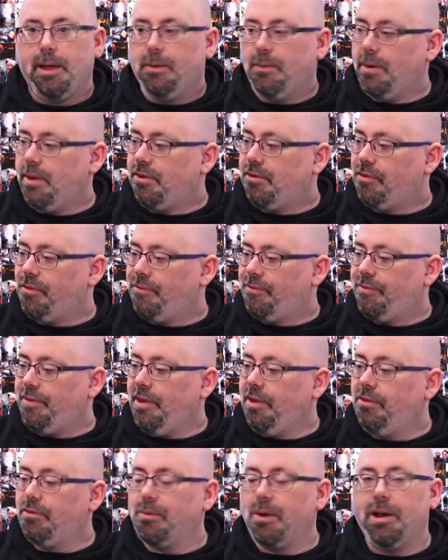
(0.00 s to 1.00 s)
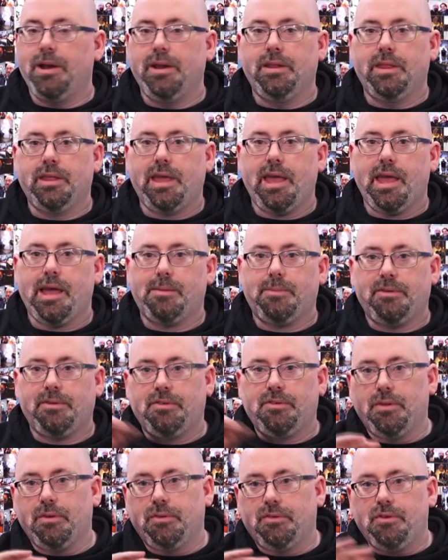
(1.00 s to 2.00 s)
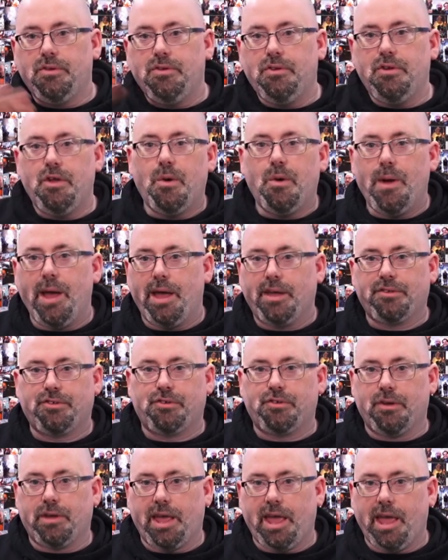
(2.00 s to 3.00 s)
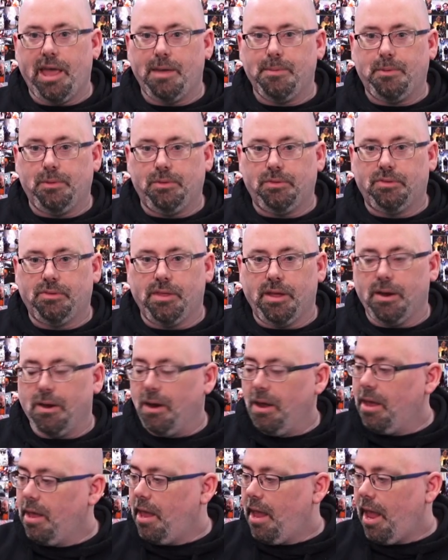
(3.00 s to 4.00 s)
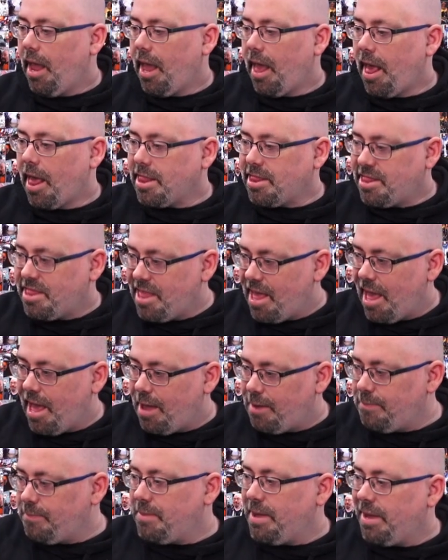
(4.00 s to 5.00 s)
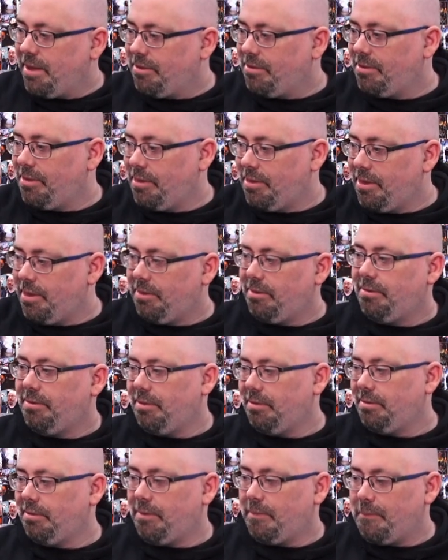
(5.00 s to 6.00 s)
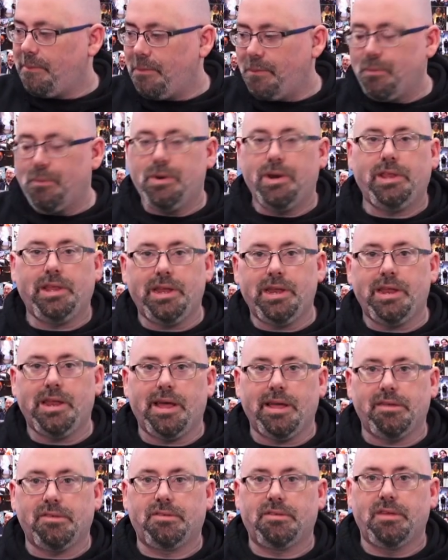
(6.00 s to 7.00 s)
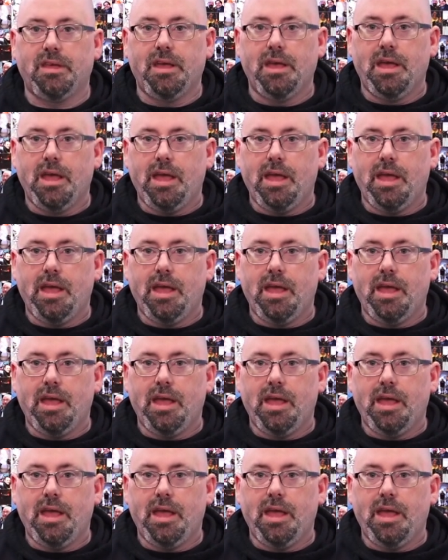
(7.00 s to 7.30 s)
which feeds right into the camera, so there's no extra cables there. And that makes this system really nice,